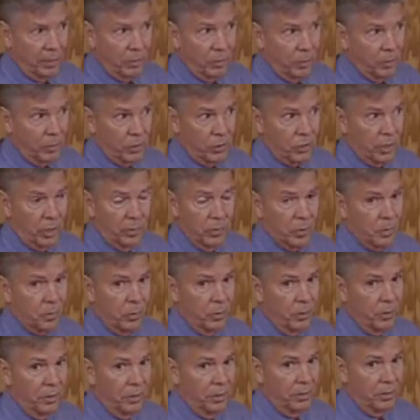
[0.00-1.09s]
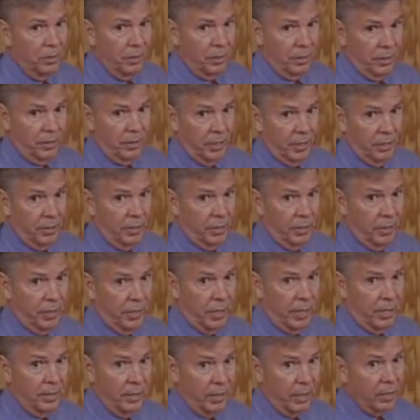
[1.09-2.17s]
with which I was born, that
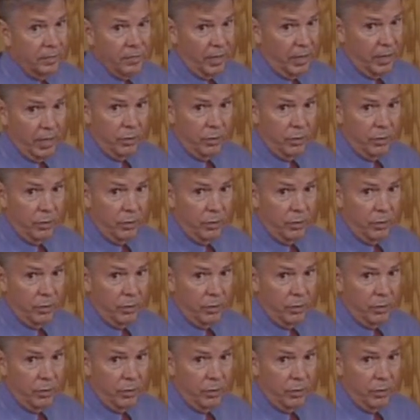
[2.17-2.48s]
identify.